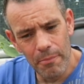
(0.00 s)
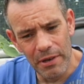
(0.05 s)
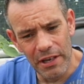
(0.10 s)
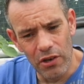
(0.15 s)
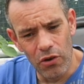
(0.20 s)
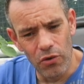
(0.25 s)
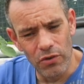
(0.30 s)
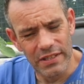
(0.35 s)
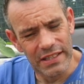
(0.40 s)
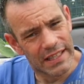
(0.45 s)

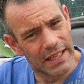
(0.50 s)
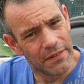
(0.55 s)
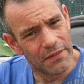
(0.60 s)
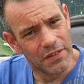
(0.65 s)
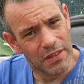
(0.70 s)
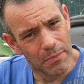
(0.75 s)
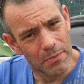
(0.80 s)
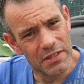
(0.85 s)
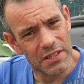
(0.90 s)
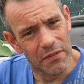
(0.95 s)
because it
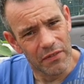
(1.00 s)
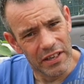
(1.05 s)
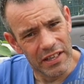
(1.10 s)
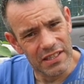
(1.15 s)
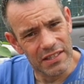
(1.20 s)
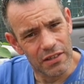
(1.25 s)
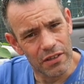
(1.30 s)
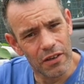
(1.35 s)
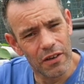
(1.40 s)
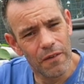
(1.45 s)
gives them
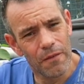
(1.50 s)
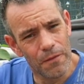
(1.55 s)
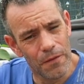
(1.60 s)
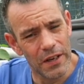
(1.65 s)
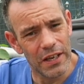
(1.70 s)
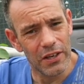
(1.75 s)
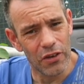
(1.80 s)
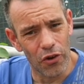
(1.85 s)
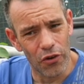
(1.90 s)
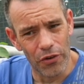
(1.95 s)
something to
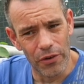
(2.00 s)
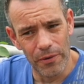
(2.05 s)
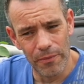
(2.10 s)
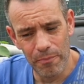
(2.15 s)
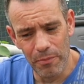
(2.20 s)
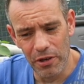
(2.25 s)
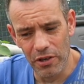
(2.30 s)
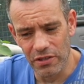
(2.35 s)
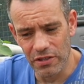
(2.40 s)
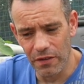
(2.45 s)
feed on.
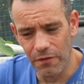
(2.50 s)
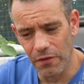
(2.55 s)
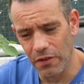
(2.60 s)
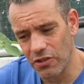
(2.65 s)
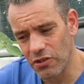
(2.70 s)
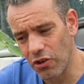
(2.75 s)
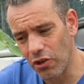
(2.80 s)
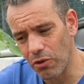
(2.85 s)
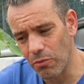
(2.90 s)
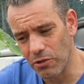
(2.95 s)
Because if the
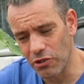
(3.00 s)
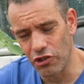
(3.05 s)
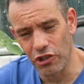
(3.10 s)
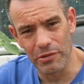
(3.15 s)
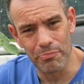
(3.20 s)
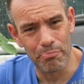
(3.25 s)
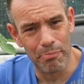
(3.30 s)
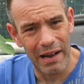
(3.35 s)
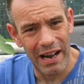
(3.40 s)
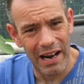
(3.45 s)
soil was
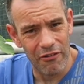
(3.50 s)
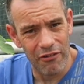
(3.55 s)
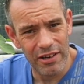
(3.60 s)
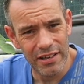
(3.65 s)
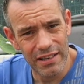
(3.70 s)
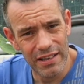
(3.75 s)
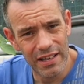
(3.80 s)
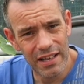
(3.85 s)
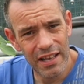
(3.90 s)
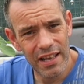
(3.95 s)
just
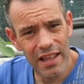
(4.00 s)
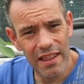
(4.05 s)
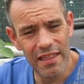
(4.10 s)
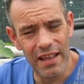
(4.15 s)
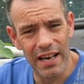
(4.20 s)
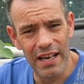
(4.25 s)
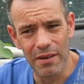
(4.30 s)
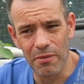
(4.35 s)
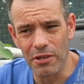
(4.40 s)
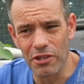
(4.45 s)
barren,
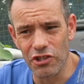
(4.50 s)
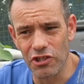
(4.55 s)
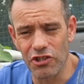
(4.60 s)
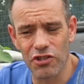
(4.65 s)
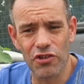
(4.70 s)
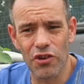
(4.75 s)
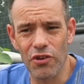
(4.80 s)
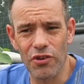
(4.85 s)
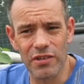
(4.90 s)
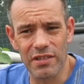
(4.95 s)
then it would
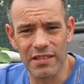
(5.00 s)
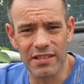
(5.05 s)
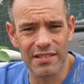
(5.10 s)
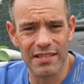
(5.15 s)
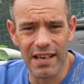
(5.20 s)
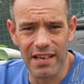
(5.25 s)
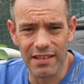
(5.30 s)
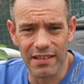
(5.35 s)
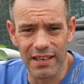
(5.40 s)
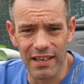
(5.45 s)
just turn to
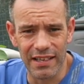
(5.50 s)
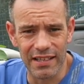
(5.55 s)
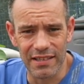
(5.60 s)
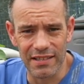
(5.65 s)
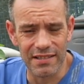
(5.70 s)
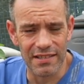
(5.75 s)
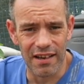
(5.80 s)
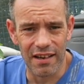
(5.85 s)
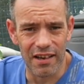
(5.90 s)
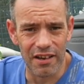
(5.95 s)
sand like
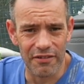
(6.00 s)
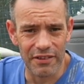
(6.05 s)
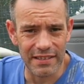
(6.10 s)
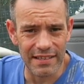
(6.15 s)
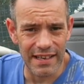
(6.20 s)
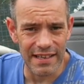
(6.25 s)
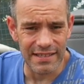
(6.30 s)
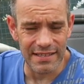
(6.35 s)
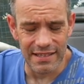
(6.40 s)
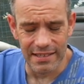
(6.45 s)
the Sahara
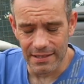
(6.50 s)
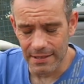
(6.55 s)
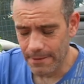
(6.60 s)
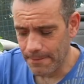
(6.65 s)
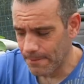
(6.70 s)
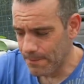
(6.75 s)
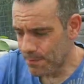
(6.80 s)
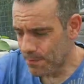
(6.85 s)
Desert.